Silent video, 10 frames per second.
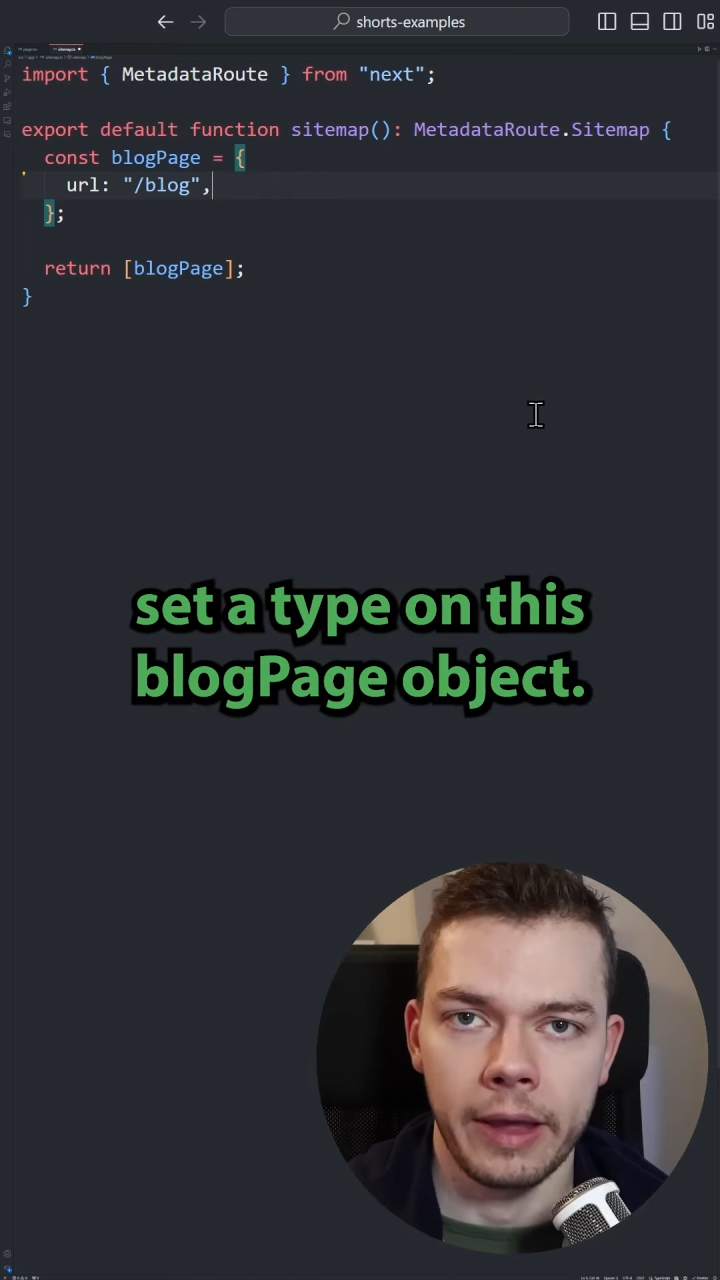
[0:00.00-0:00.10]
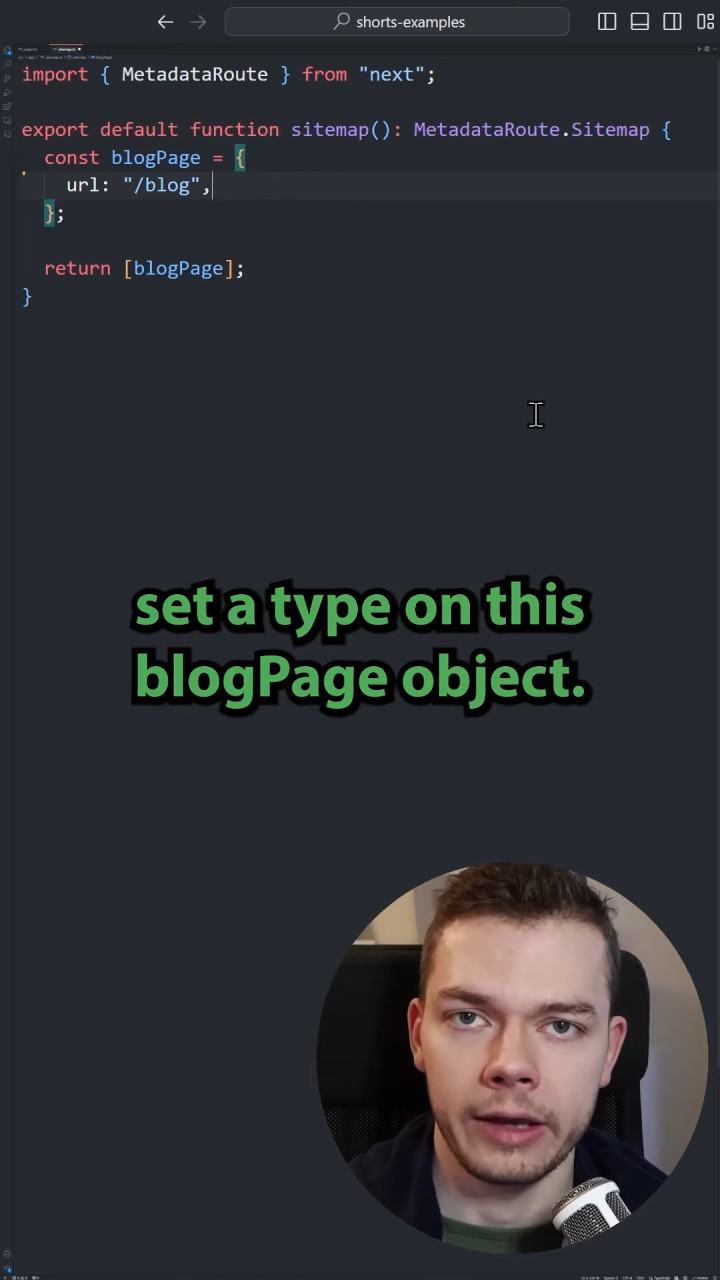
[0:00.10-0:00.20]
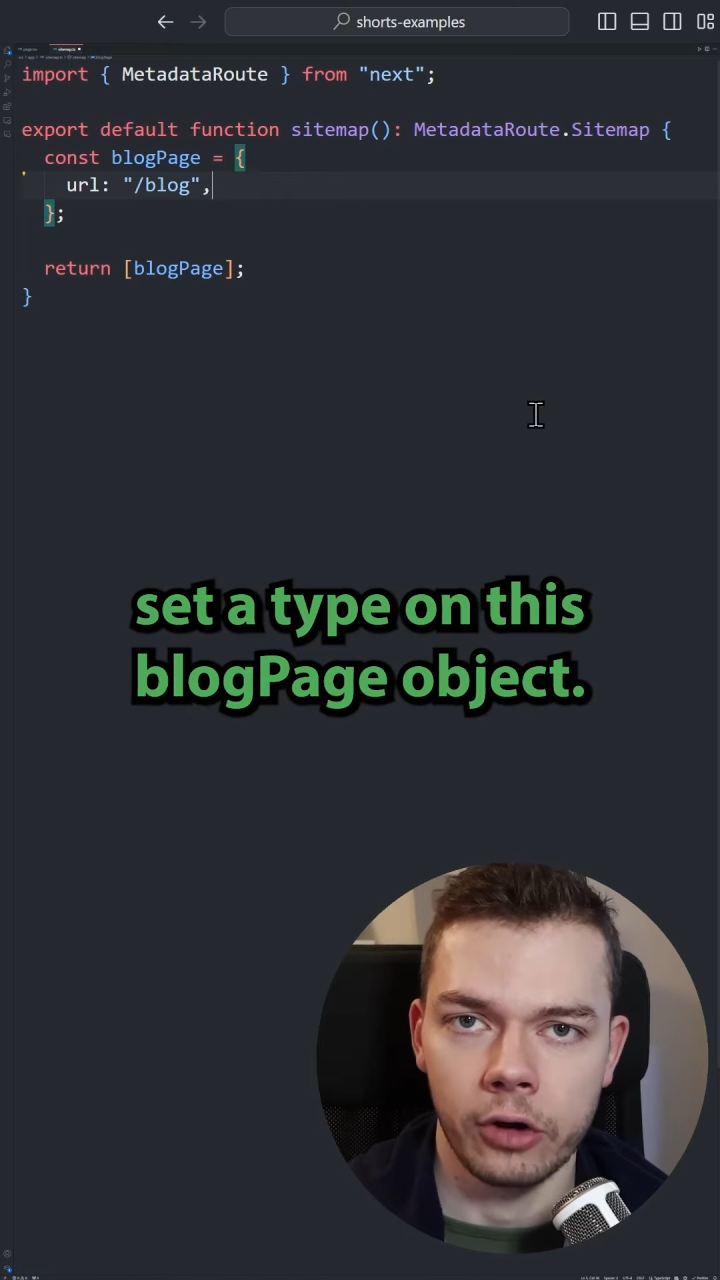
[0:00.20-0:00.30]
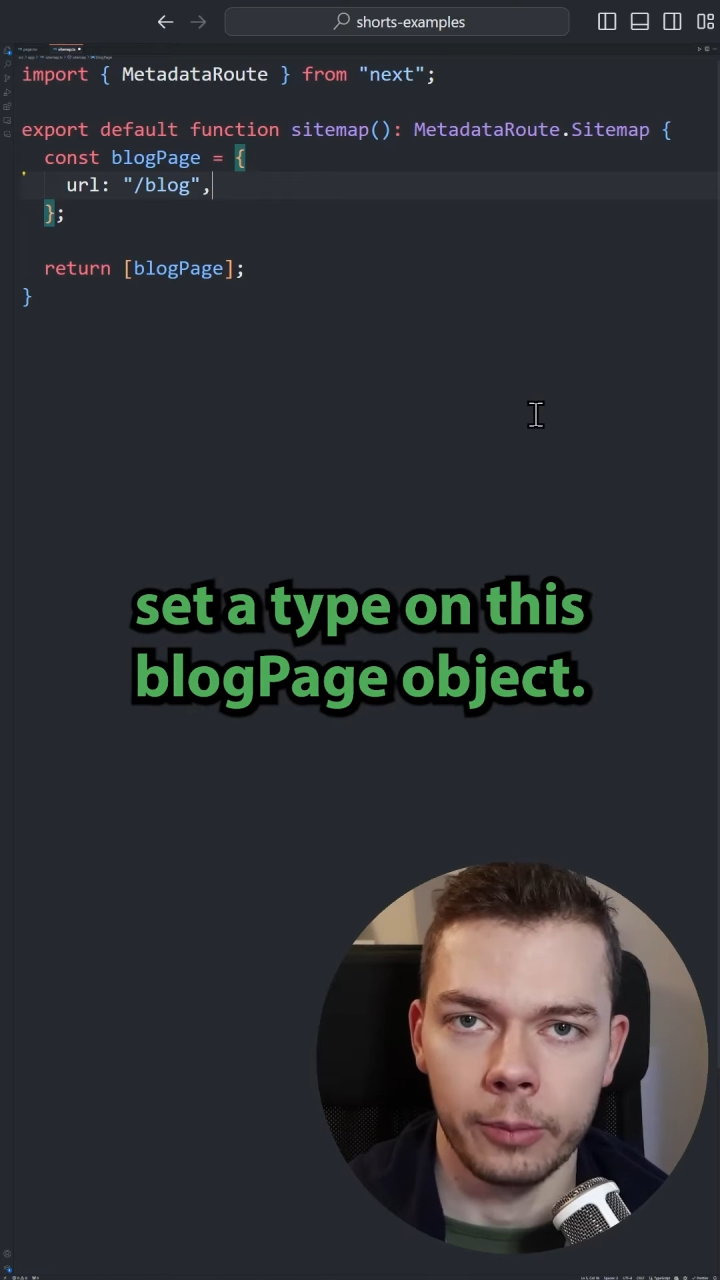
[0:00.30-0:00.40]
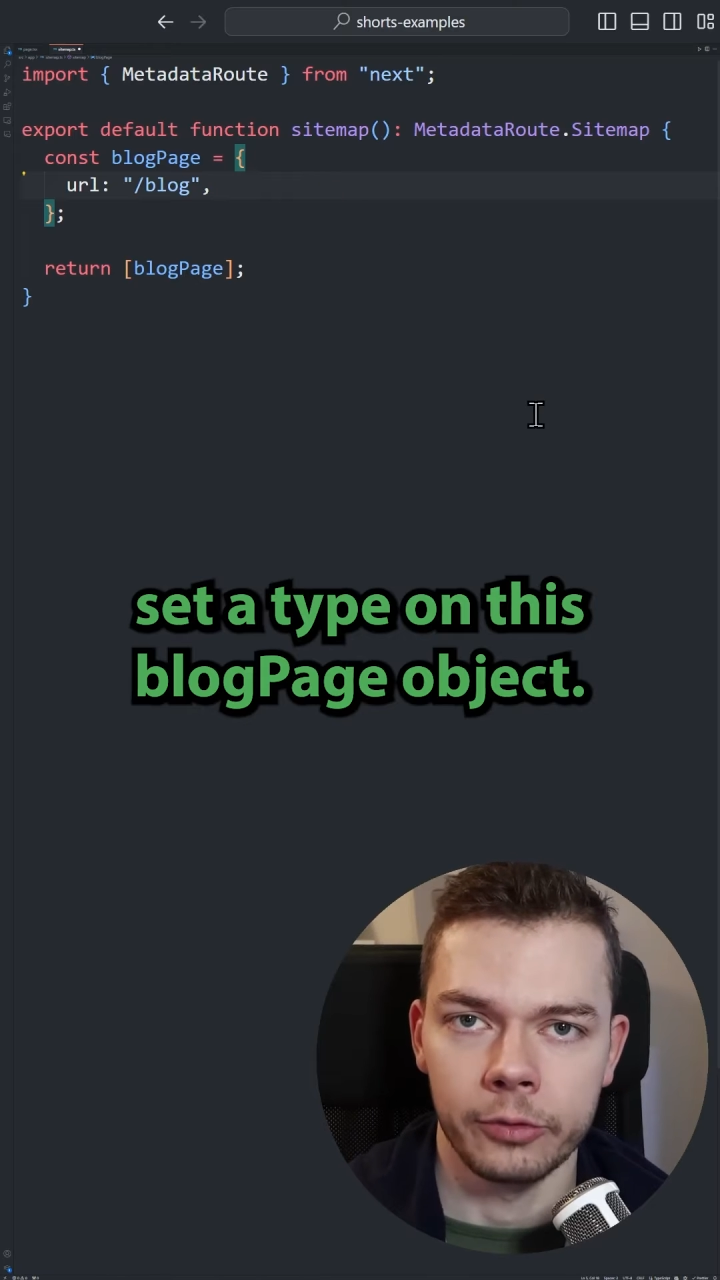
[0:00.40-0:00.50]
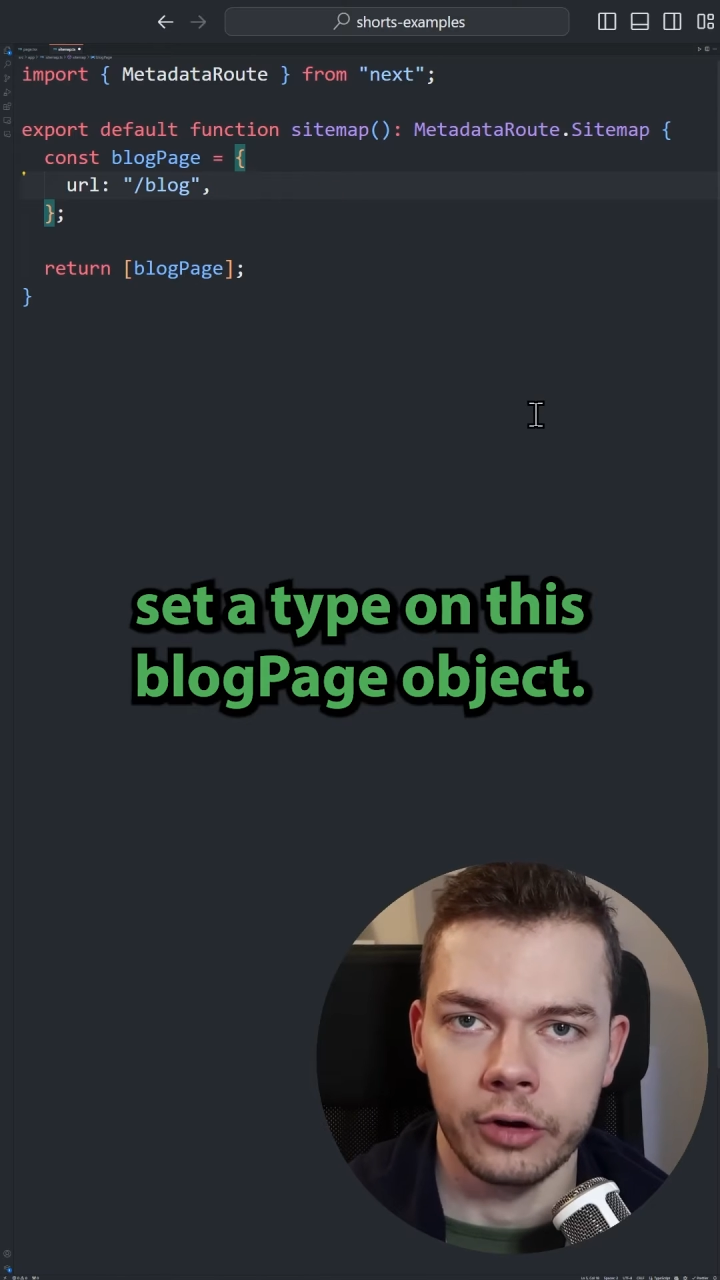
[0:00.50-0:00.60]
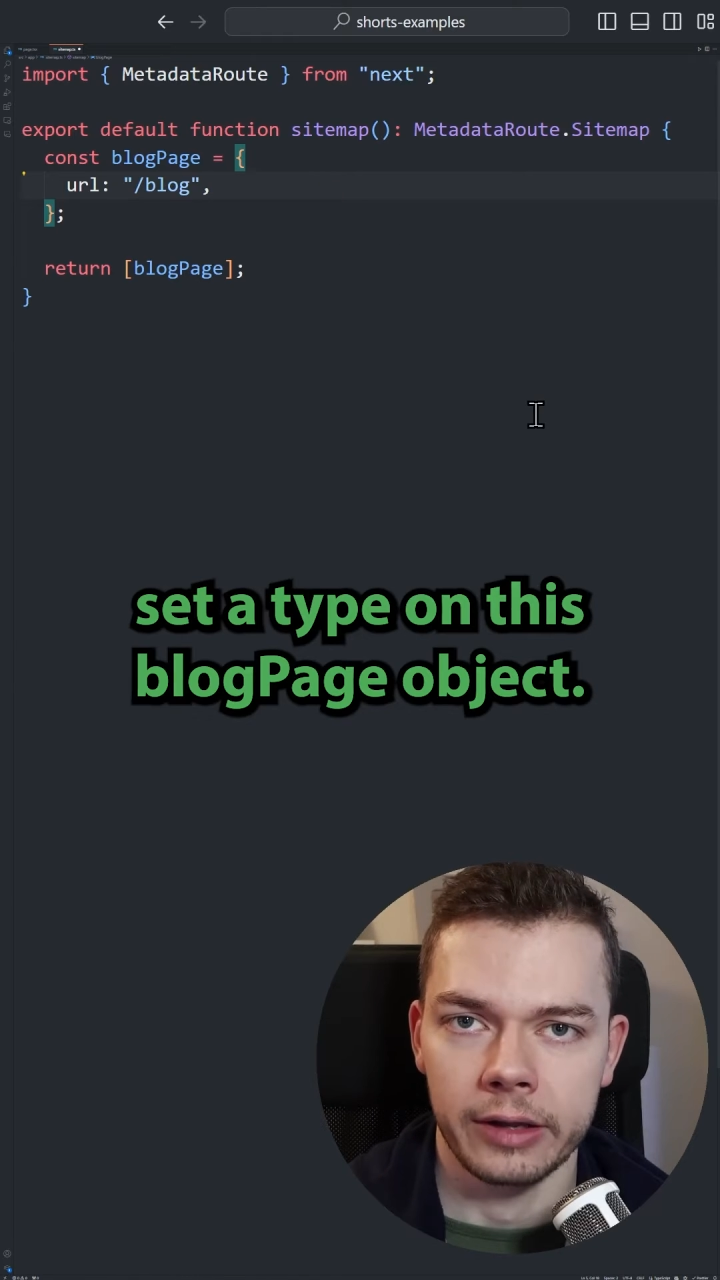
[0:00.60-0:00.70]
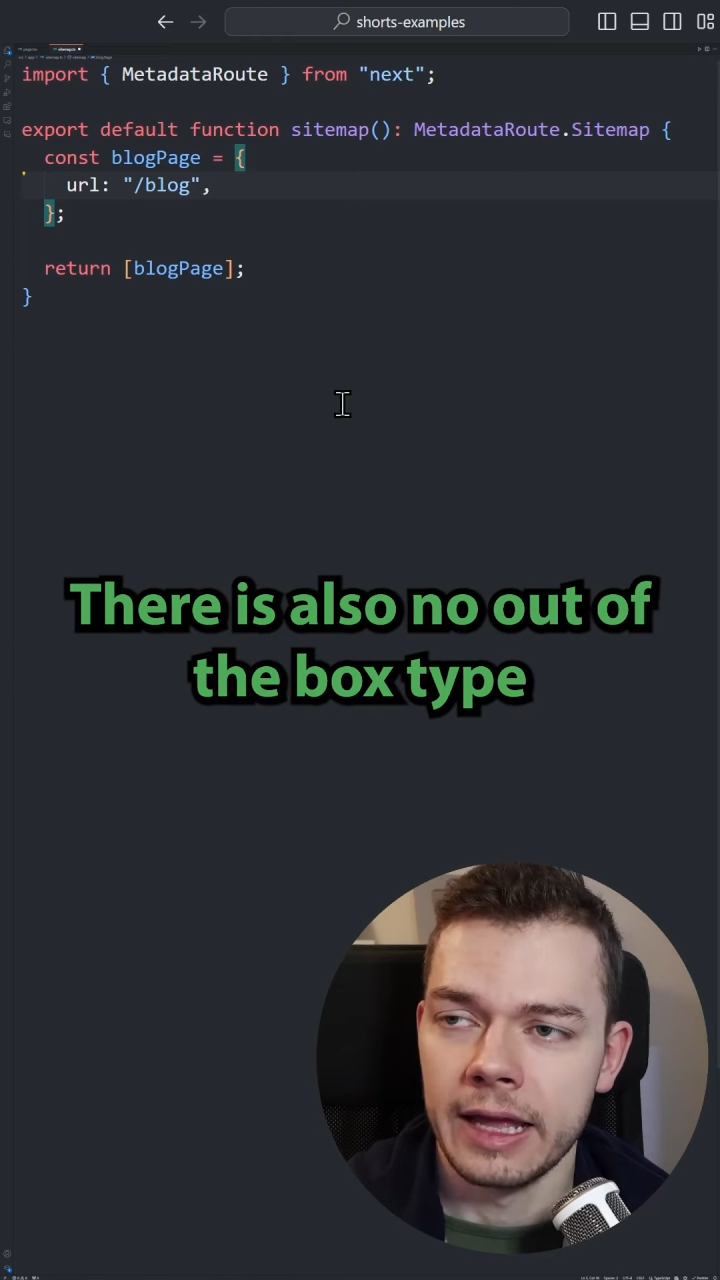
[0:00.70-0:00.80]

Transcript: page object.